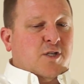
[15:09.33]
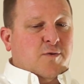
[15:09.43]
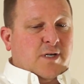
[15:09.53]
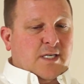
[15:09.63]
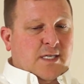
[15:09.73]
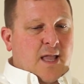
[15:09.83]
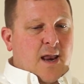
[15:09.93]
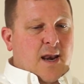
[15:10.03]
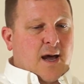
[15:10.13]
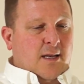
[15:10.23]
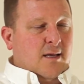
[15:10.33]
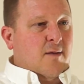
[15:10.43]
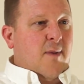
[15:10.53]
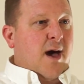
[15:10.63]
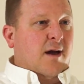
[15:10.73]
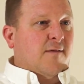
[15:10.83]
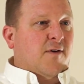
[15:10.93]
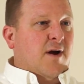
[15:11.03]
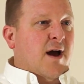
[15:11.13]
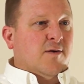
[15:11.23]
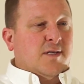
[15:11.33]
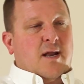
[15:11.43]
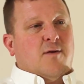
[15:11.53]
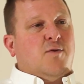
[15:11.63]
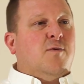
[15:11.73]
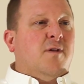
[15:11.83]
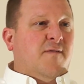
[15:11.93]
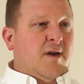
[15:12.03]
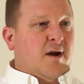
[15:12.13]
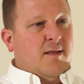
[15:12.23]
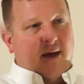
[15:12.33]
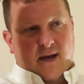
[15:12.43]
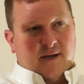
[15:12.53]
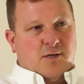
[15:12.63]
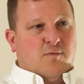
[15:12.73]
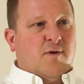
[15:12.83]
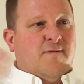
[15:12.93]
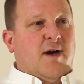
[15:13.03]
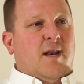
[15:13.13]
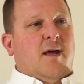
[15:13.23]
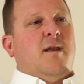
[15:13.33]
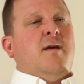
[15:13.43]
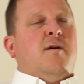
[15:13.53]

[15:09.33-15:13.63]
to extend onto the back of their house an outdoor living area that has a roof on it,